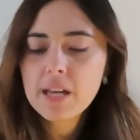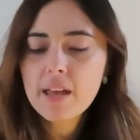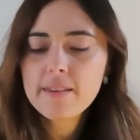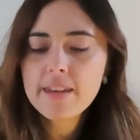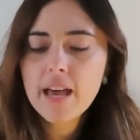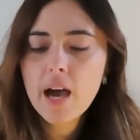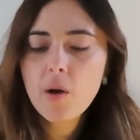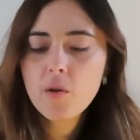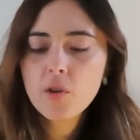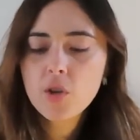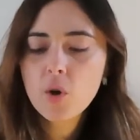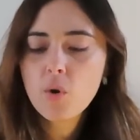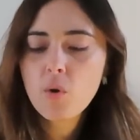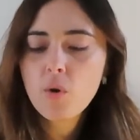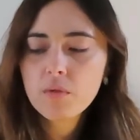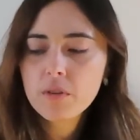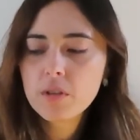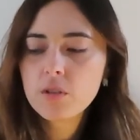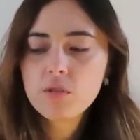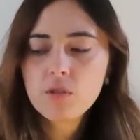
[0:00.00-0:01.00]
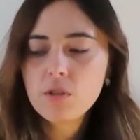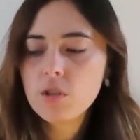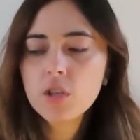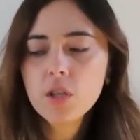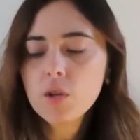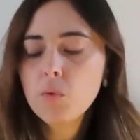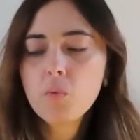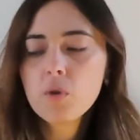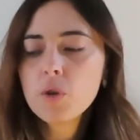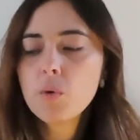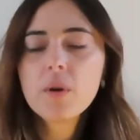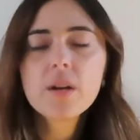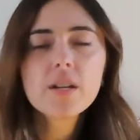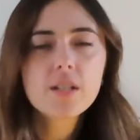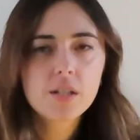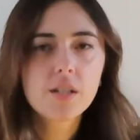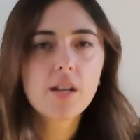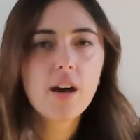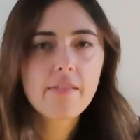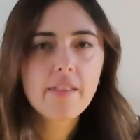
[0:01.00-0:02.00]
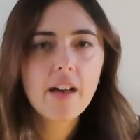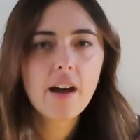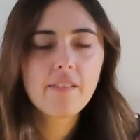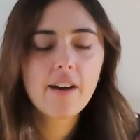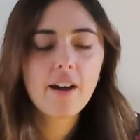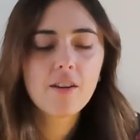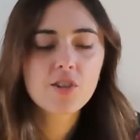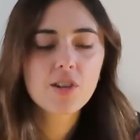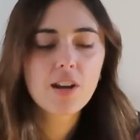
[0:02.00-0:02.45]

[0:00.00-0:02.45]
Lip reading: and now you're wanting to turn that around.